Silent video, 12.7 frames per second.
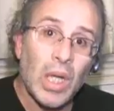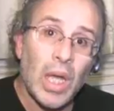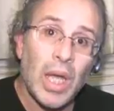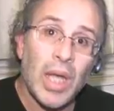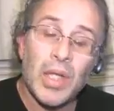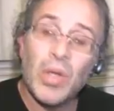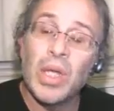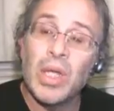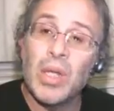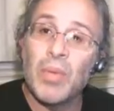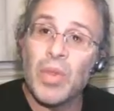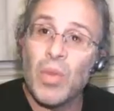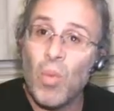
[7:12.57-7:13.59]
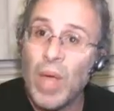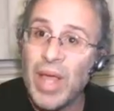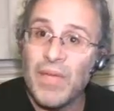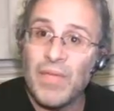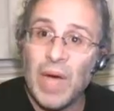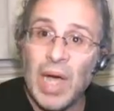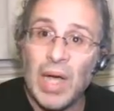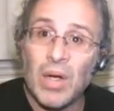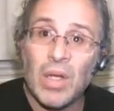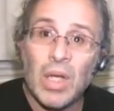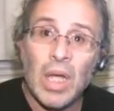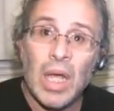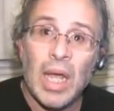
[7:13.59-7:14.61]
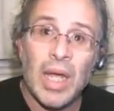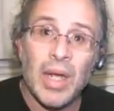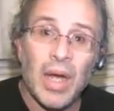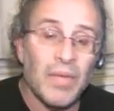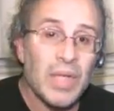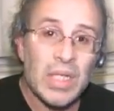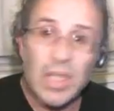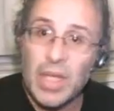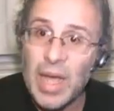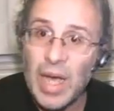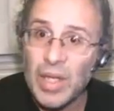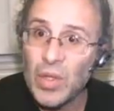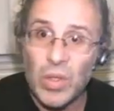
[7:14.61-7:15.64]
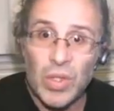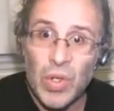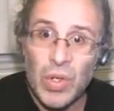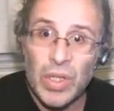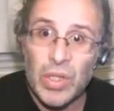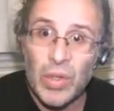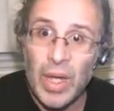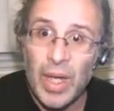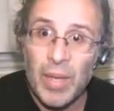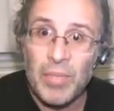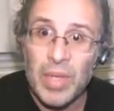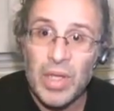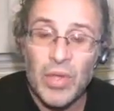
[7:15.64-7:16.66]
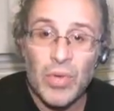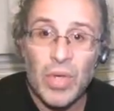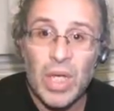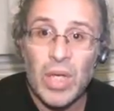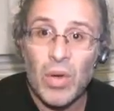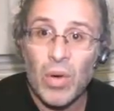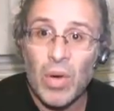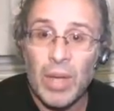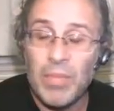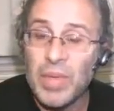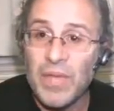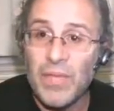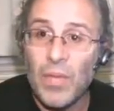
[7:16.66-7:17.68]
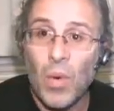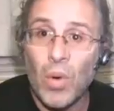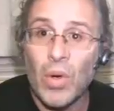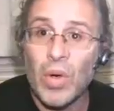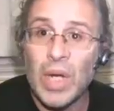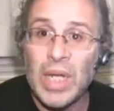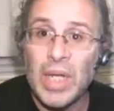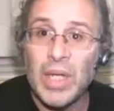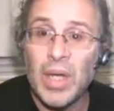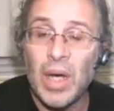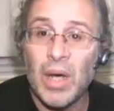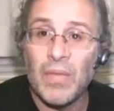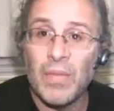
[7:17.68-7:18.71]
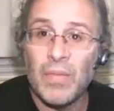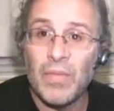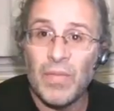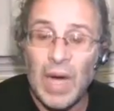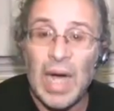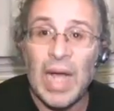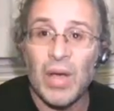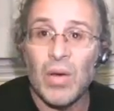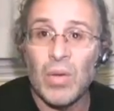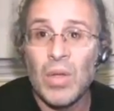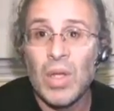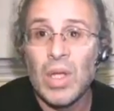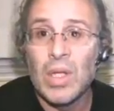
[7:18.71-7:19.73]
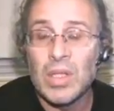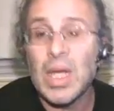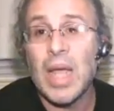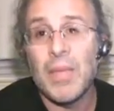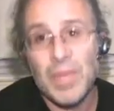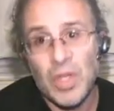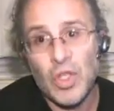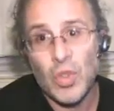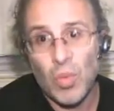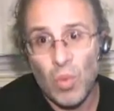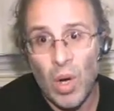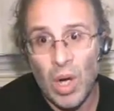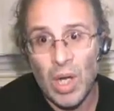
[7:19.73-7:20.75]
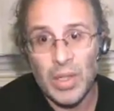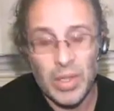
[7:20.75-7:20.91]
And you end up with a WAV file, and obviously that you can turn into an MP3 or MP4 or any file type that you want.